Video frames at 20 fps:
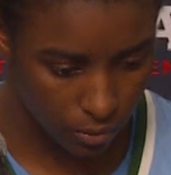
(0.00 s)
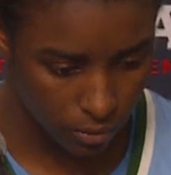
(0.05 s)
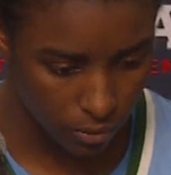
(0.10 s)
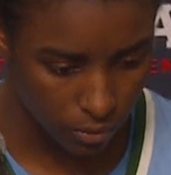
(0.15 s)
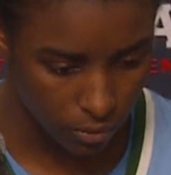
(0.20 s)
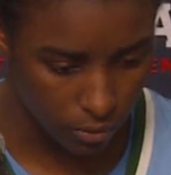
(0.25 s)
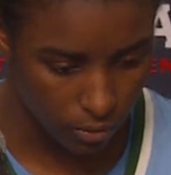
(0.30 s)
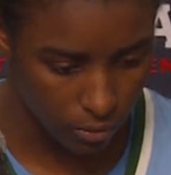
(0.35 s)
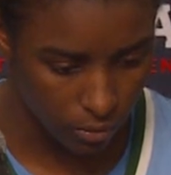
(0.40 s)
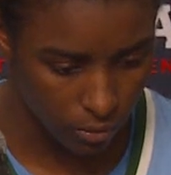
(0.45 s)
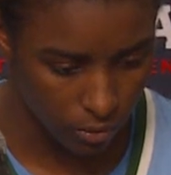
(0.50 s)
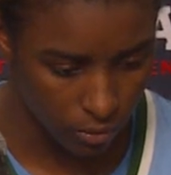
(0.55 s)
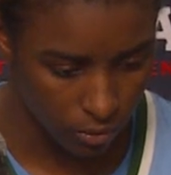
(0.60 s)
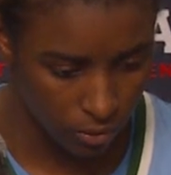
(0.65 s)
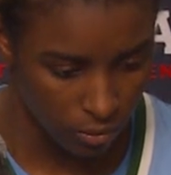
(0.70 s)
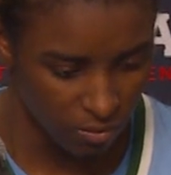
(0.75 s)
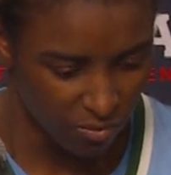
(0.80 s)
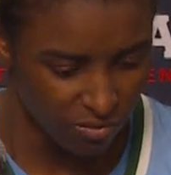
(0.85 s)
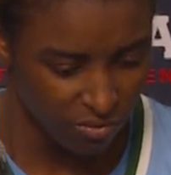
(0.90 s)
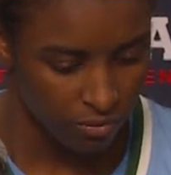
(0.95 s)

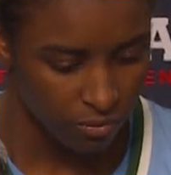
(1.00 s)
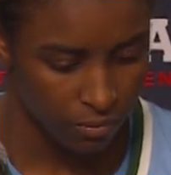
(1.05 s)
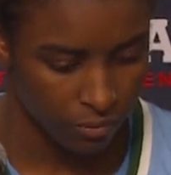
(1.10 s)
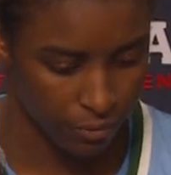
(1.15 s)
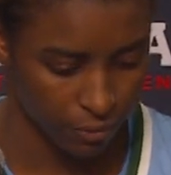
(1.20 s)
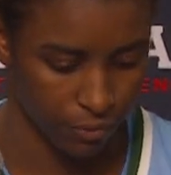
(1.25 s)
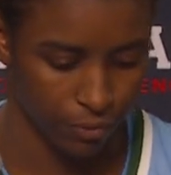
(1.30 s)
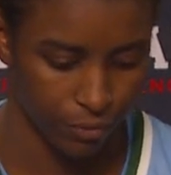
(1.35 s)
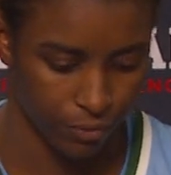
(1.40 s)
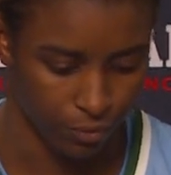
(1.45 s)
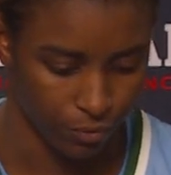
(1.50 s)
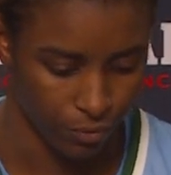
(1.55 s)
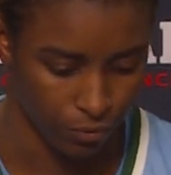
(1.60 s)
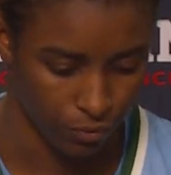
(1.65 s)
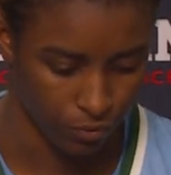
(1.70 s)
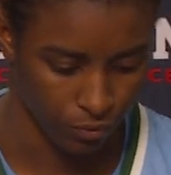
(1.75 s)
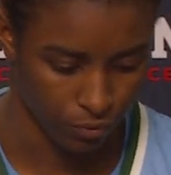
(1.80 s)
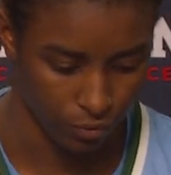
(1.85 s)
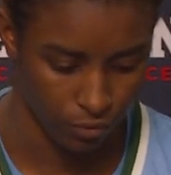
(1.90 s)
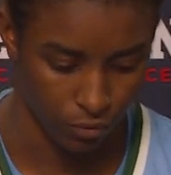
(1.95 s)

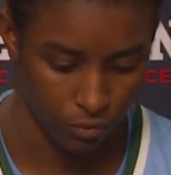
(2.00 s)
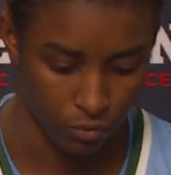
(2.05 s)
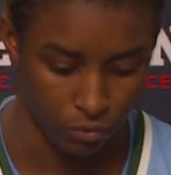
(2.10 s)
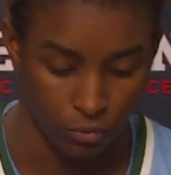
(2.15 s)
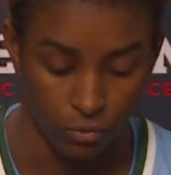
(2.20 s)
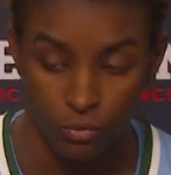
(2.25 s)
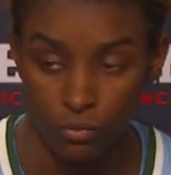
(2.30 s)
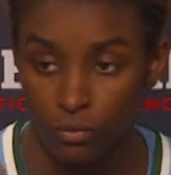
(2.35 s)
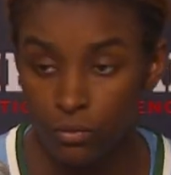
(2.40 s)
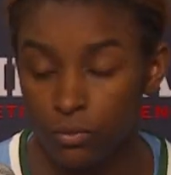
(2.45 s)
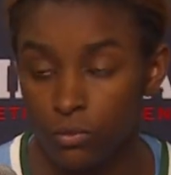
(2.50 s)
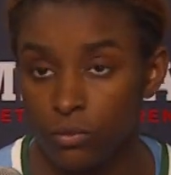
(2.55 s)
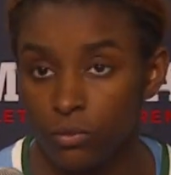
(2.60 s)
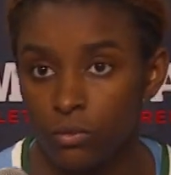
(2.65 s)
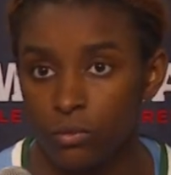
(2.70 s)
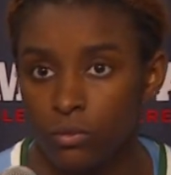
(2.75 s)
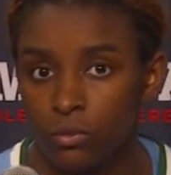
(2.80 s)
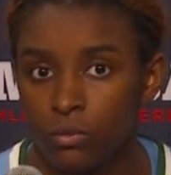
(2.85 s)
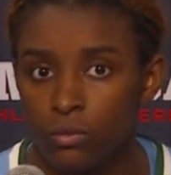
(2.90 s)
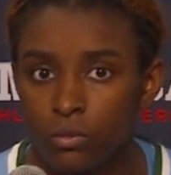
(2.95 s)

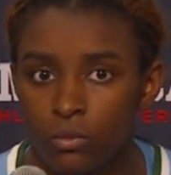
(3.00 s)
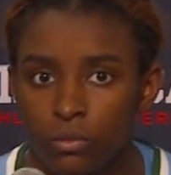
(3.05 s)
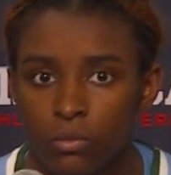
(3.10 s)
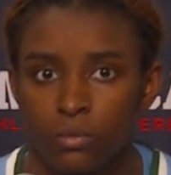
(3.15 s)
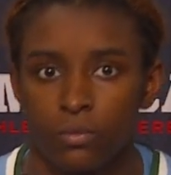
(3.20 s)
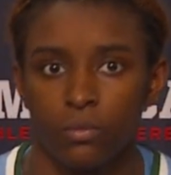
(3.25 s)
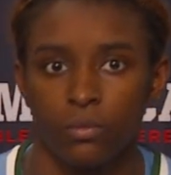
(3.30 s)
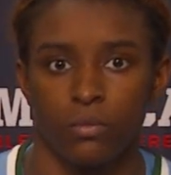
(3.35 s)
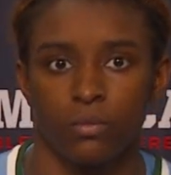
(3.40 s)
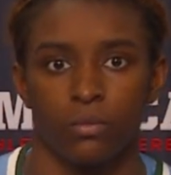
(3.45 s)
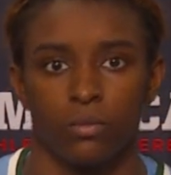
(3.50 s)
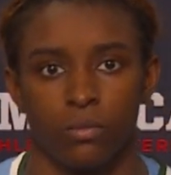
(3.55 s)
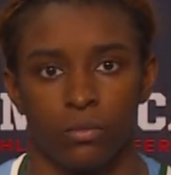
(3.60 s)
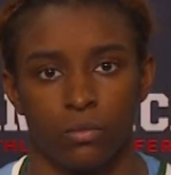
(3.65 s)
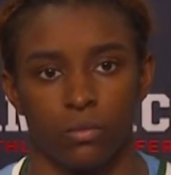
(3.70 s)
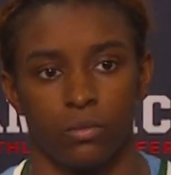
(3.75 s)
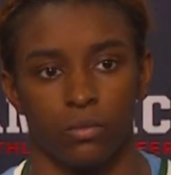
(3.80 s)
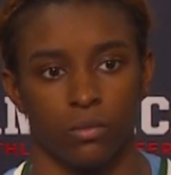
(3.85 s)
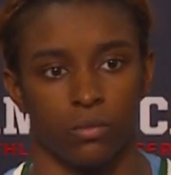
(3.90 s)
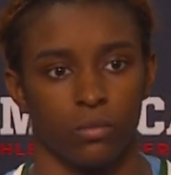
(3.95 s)

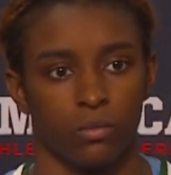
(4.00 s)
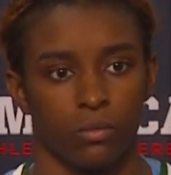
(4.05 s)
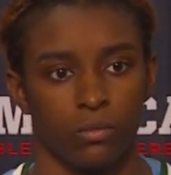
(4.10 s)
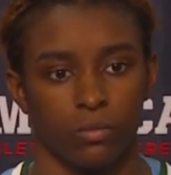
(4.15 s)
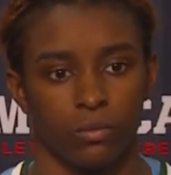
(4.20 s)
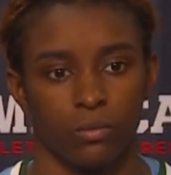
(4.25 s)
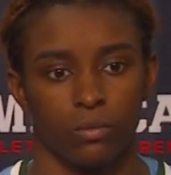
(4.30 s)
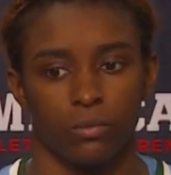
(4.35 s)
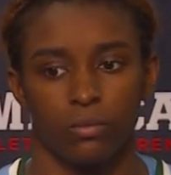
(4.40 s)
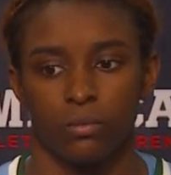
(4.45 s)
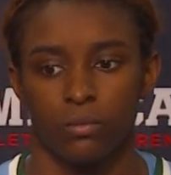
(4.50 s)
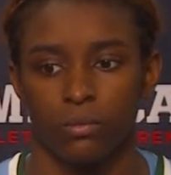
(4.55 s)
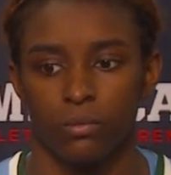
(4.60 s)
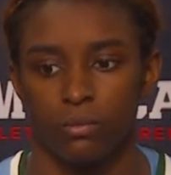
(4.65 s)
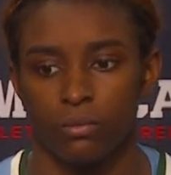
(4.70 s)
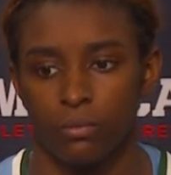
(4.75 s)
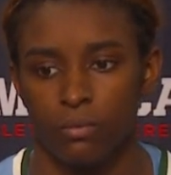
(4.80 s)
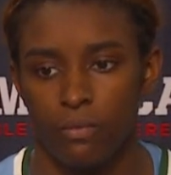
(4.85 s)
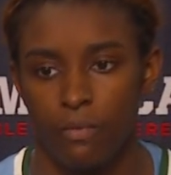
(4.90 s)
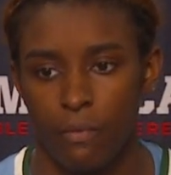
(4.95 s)

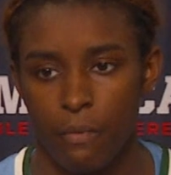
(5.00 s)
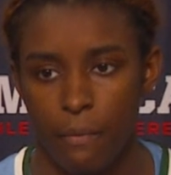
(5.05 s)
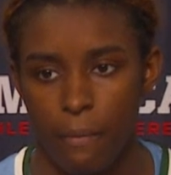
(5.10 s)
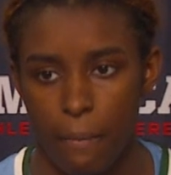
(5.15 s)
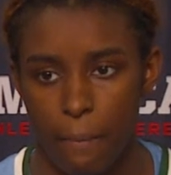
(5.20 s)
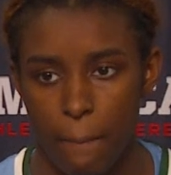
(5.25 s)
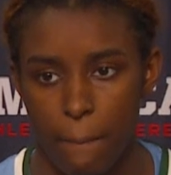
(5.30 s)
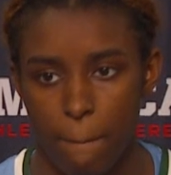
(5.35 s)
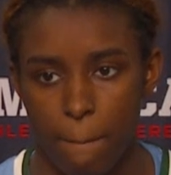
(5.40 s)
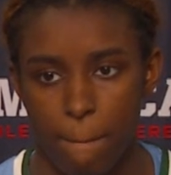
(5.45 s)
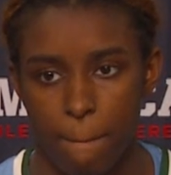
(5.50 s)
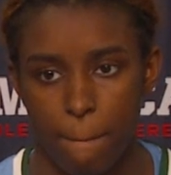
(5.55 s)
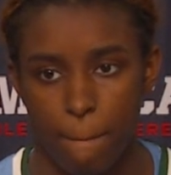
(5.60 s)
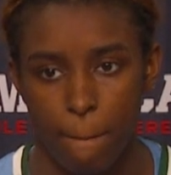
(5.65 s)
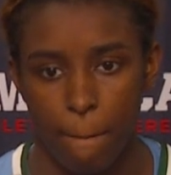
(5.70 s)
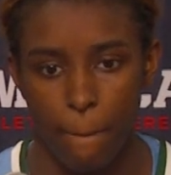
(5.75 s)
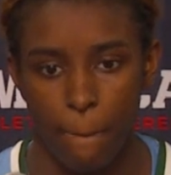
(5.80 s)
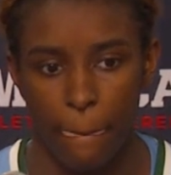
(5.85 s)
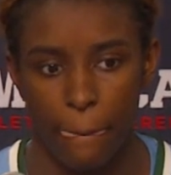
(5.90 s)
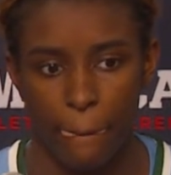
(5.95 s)

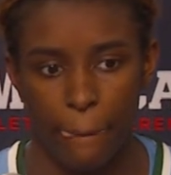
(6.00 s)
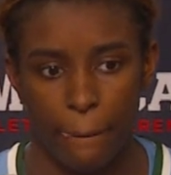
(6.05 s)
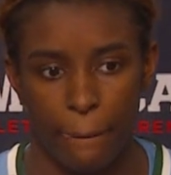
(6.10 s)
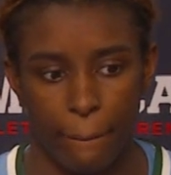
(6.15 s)
[no speech]